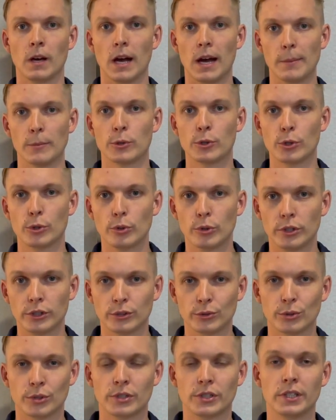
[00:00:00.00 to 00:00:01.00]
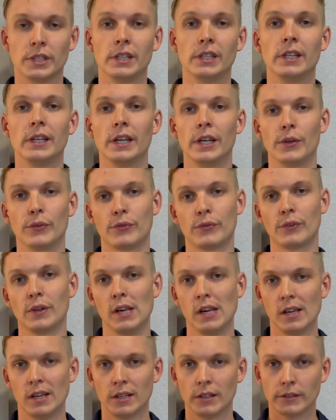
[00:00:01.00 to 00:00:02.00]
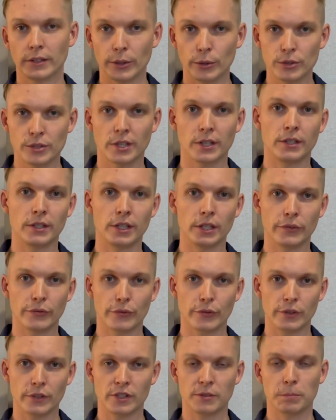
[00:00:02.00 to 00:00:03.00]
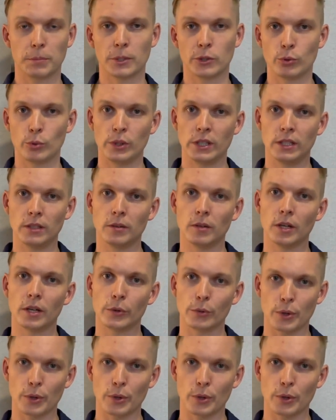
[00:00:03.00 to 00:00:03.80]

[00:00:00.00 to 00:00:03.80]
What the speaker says: I'm curious to see if there is a difference between